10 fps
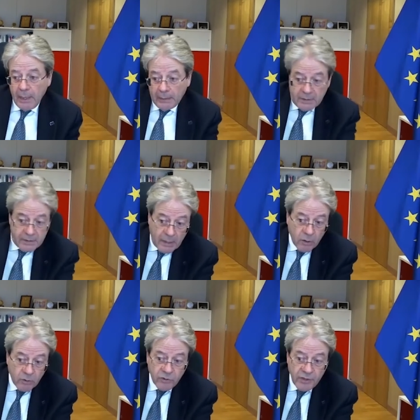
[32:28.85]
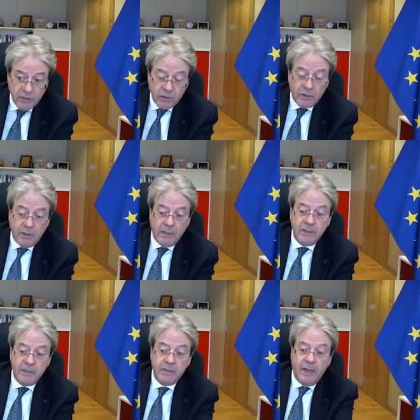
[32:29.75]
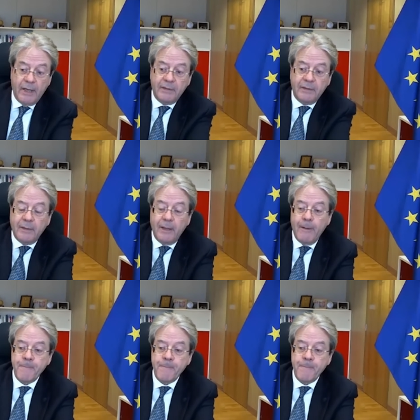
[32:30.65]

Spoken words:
And second reason is that